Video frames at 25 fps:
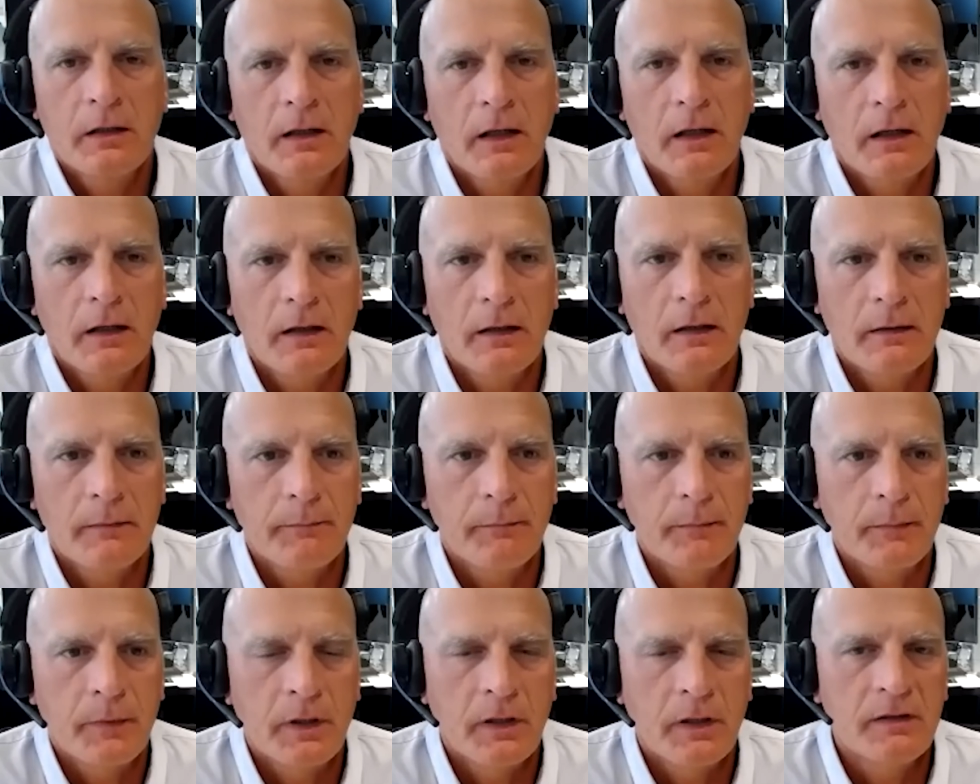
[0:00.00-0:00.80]

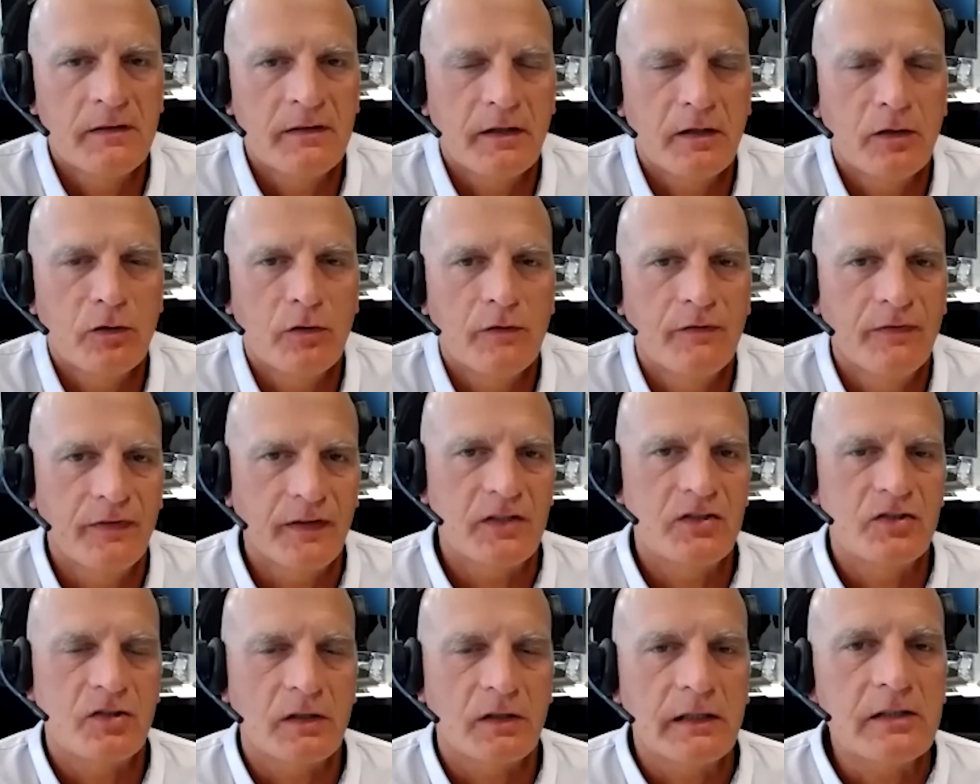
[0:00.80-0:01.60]
continued
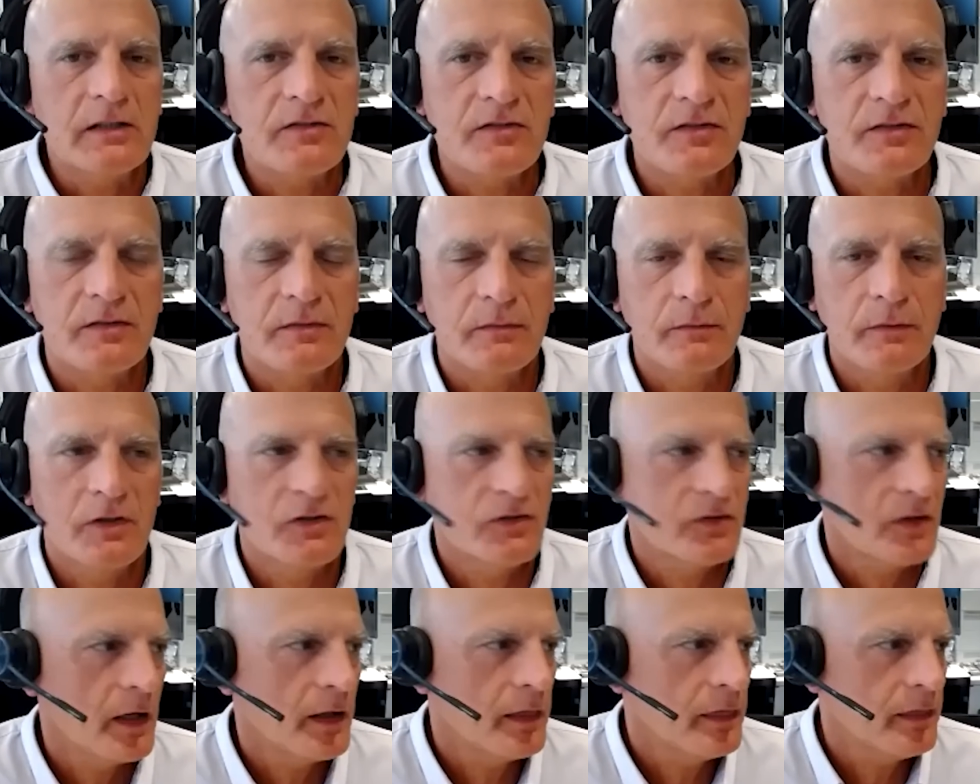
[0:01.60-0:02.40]
vigilance,
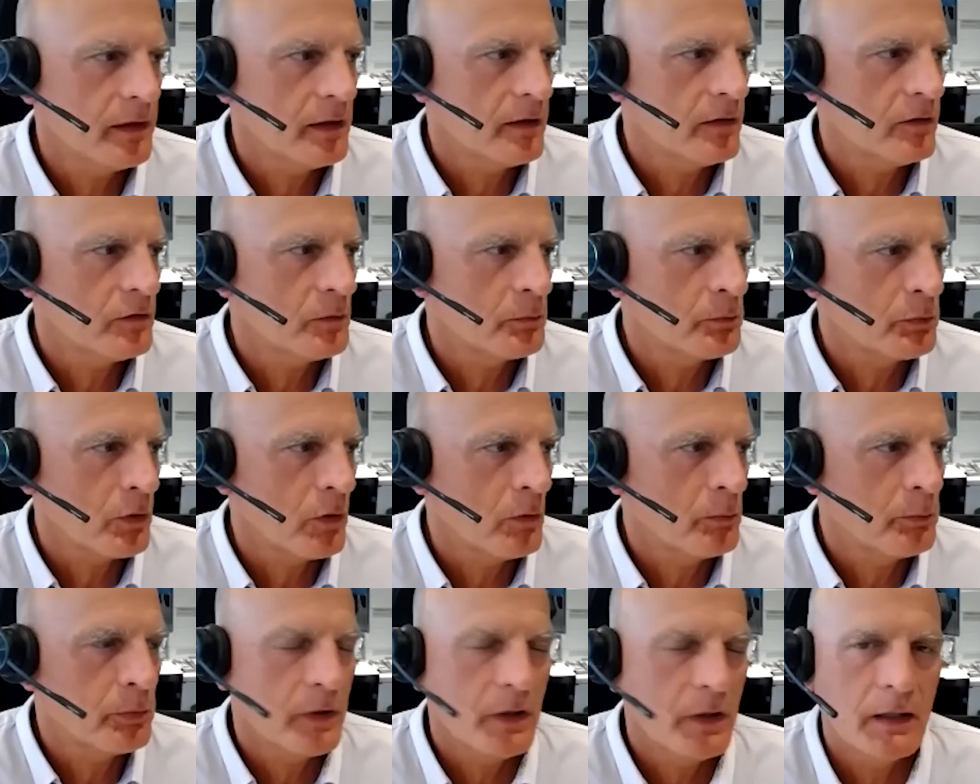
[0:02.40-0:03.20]
which I think is
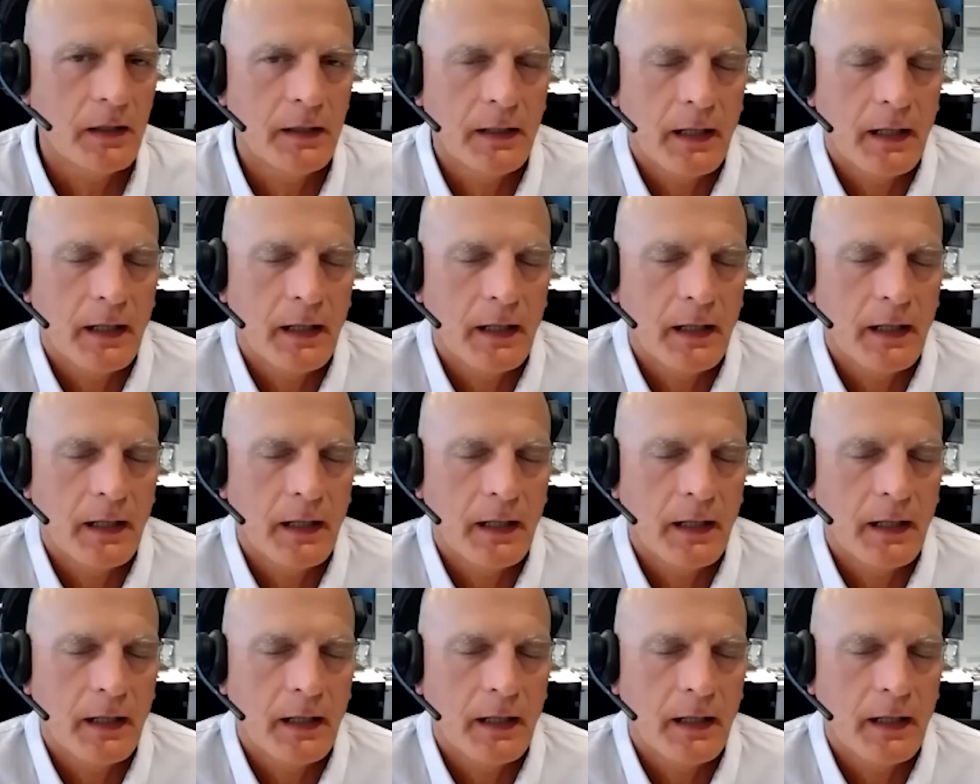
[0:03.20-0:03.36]
appropriate.